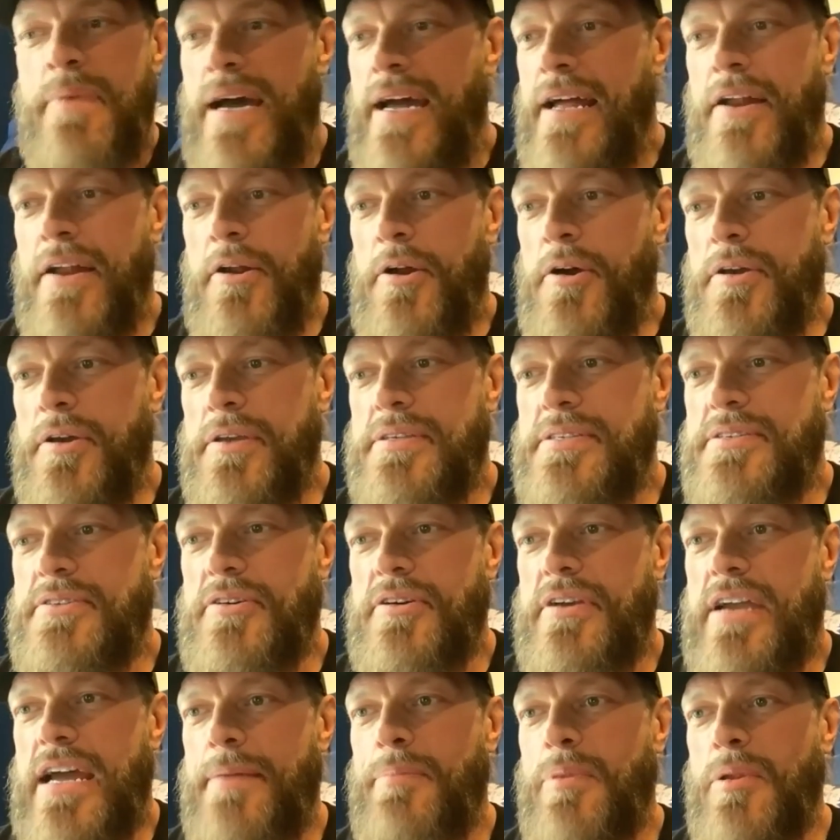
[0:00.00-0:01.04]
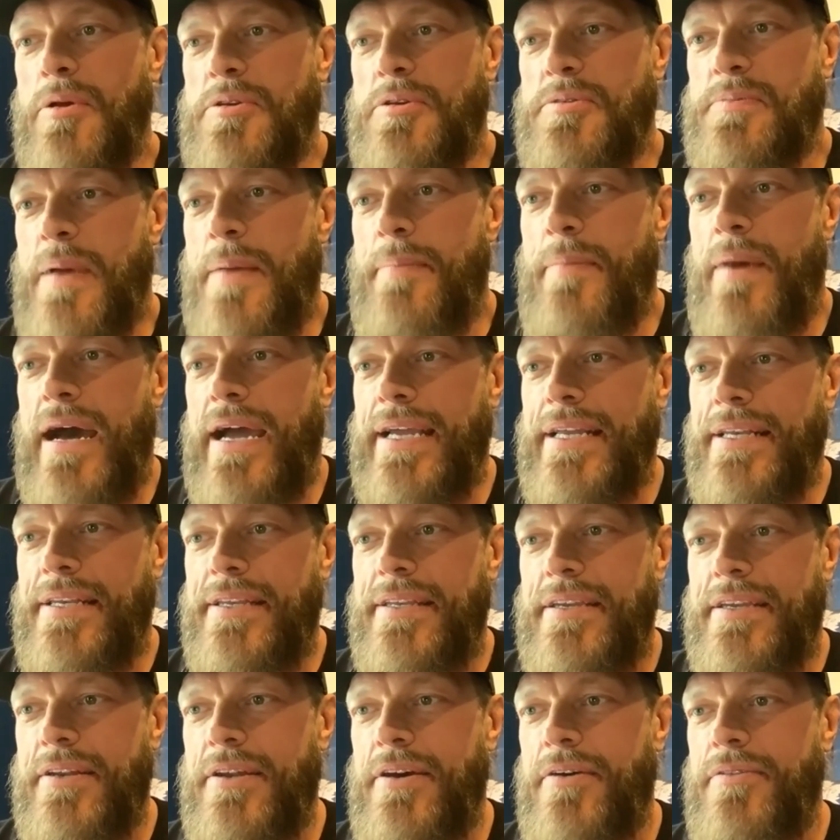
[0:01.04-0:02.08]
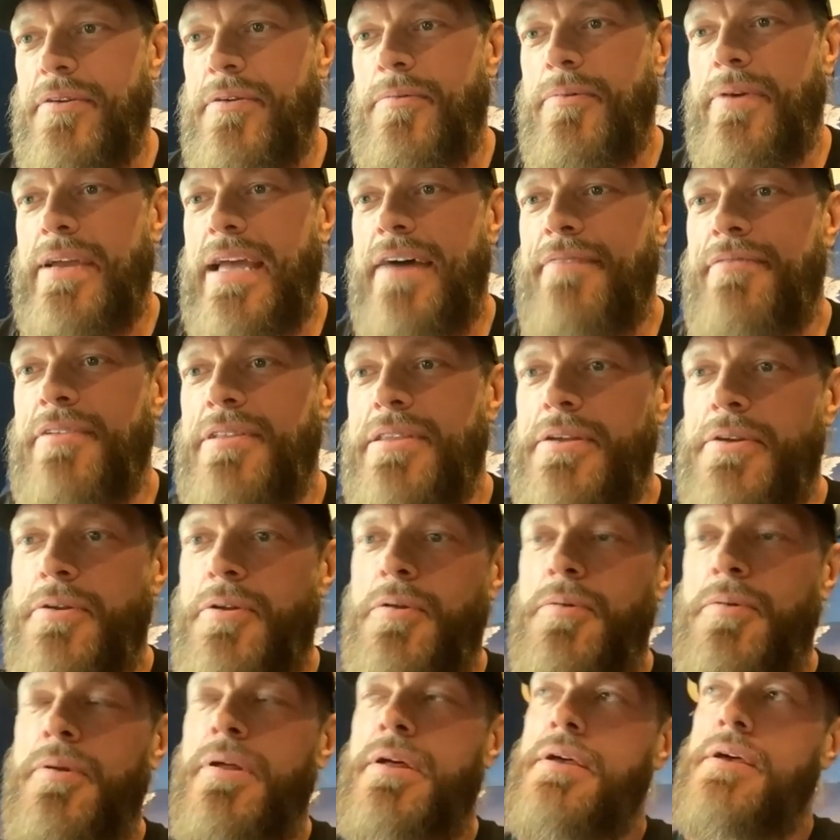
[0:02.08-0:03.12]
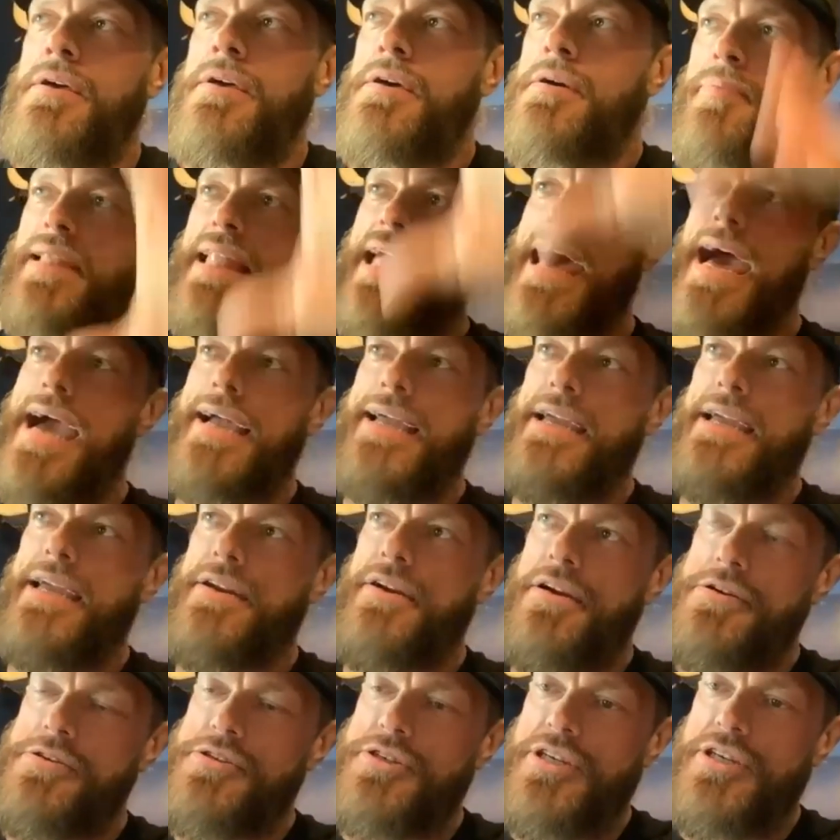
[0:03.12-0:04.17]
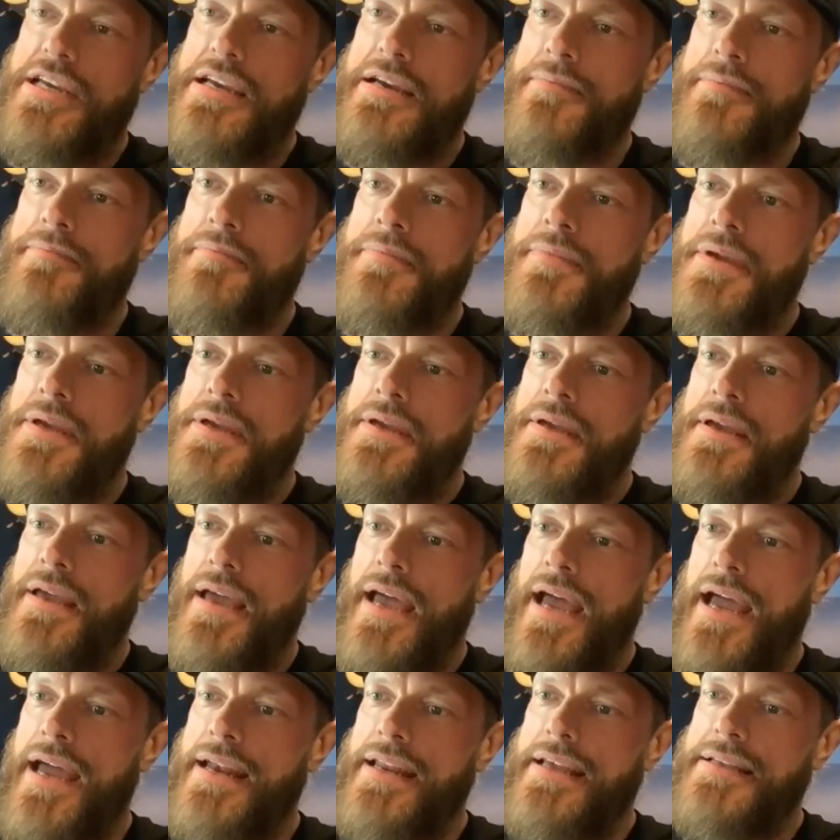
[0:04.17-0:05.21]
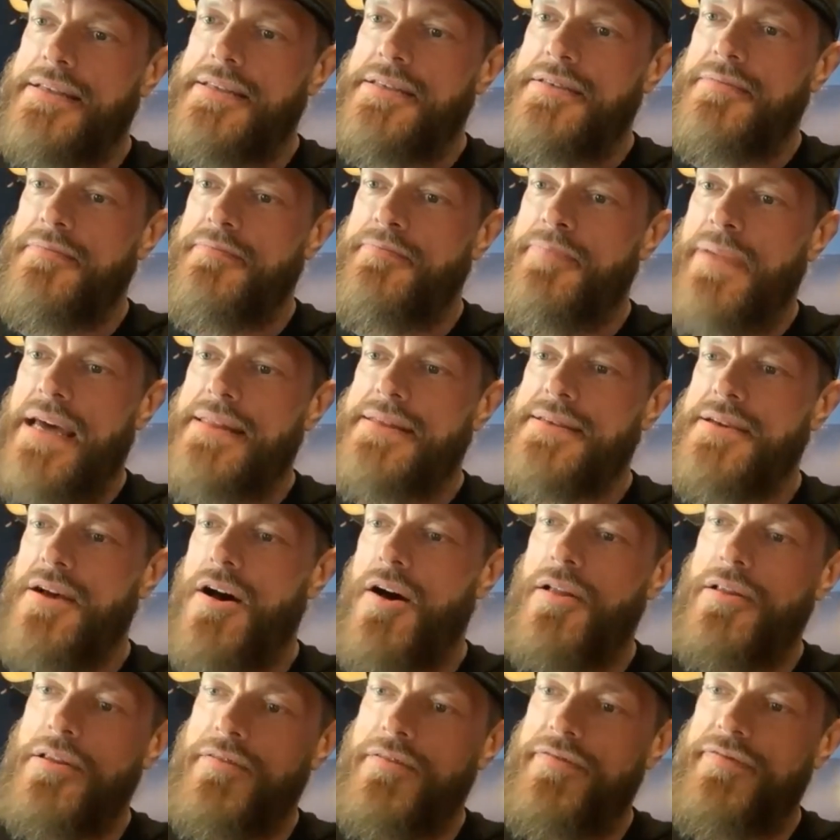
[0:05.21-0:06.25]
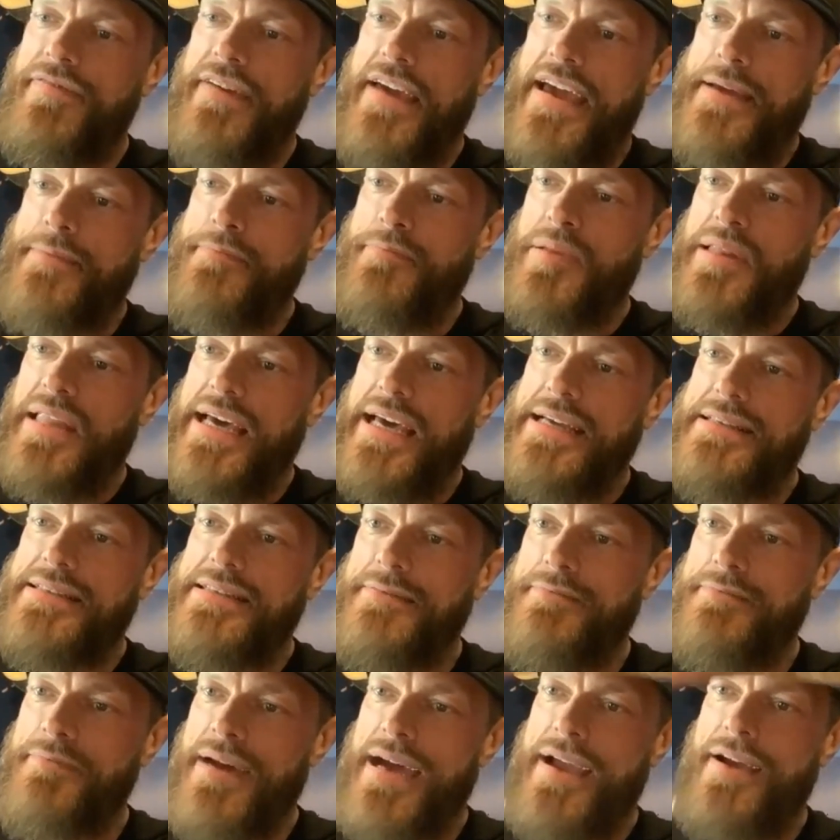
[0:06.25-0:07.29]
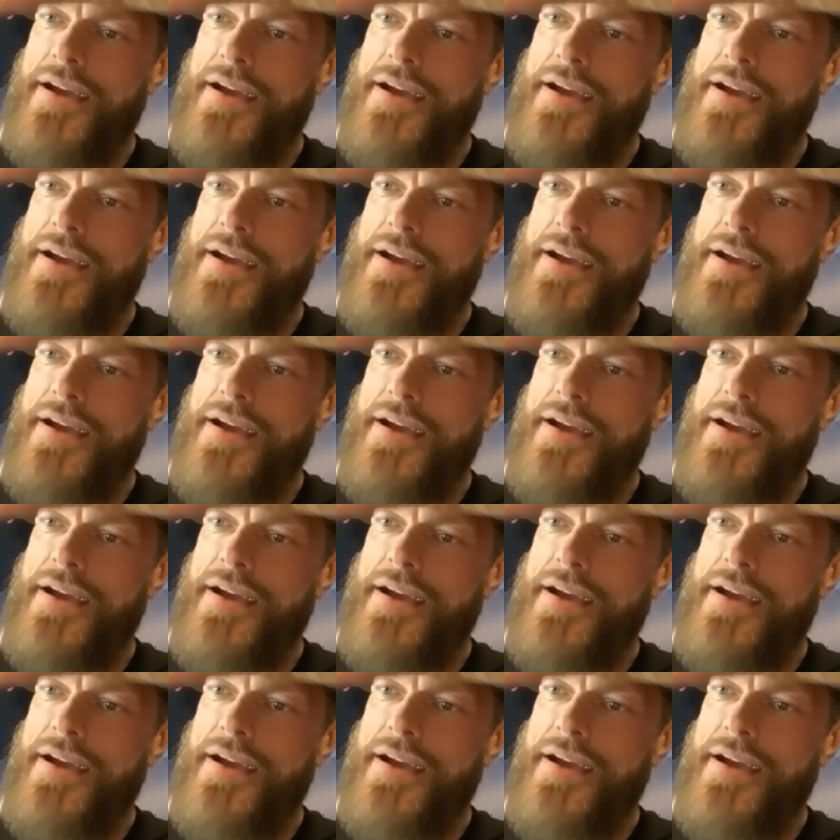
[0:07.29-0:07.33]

I don't know. It still kind of blows my mind. We have a little plaque in our gym, and it's Beth's Hall of Fame plates and